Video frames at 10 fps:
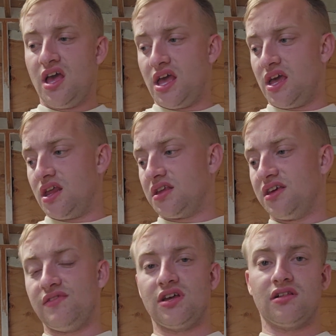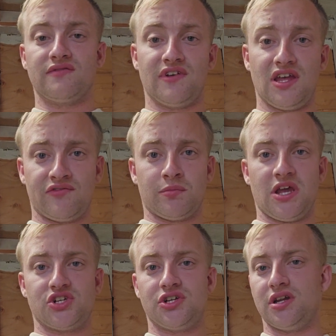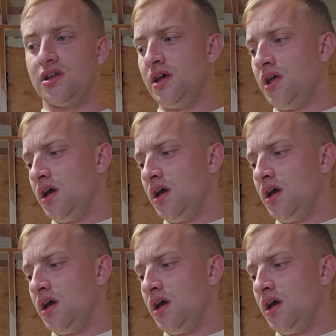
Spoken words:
and giving them information.